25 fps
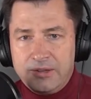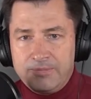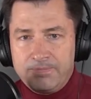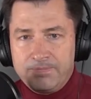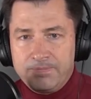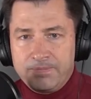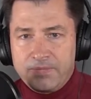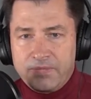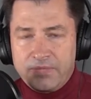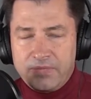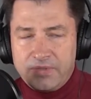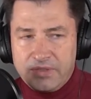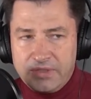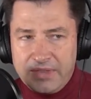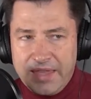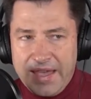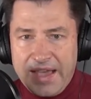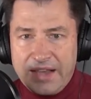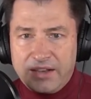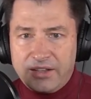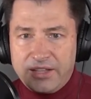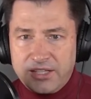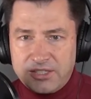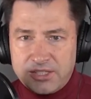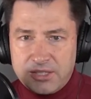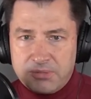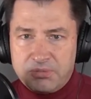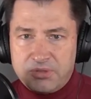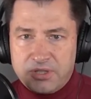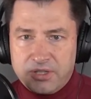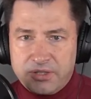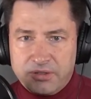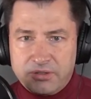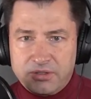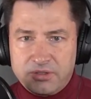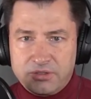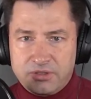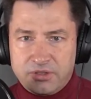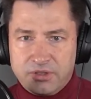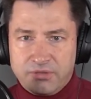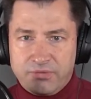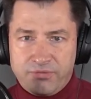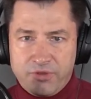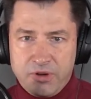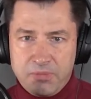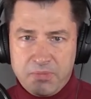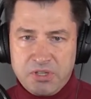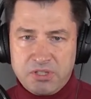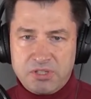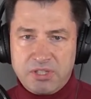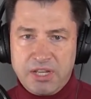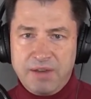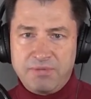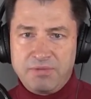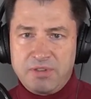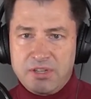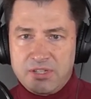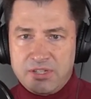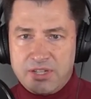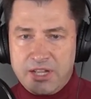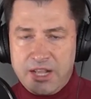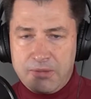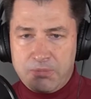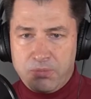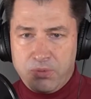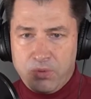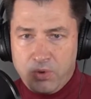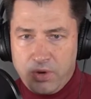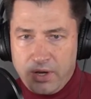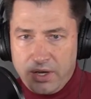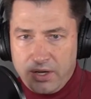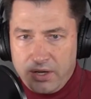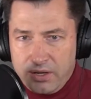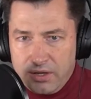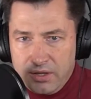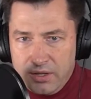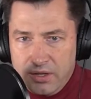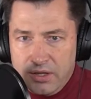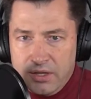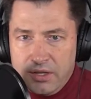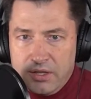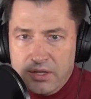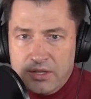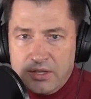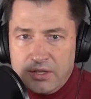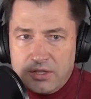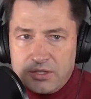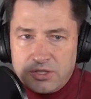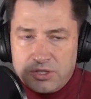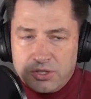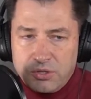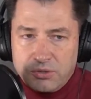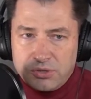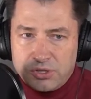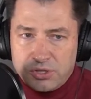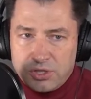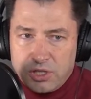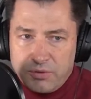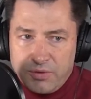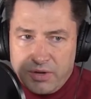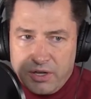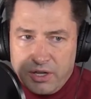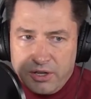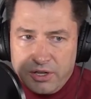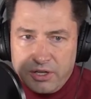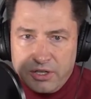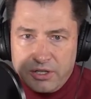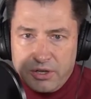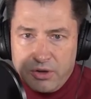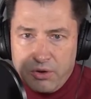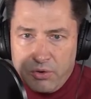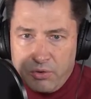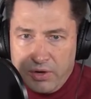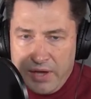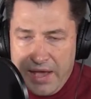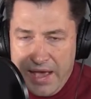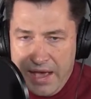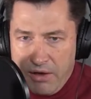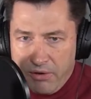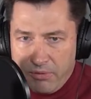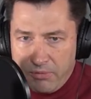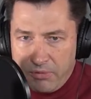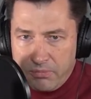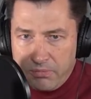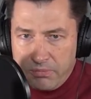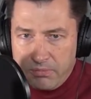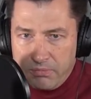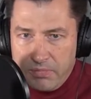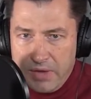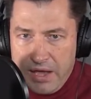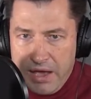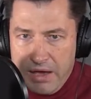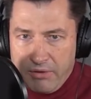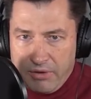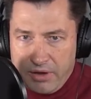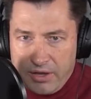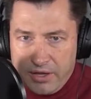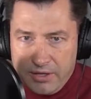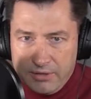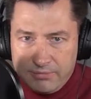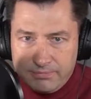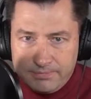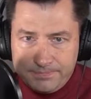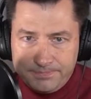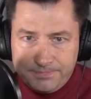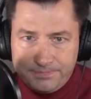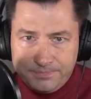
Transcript: Mm. That leads up to, from a safety standpoint, to sort of an unknown outcome.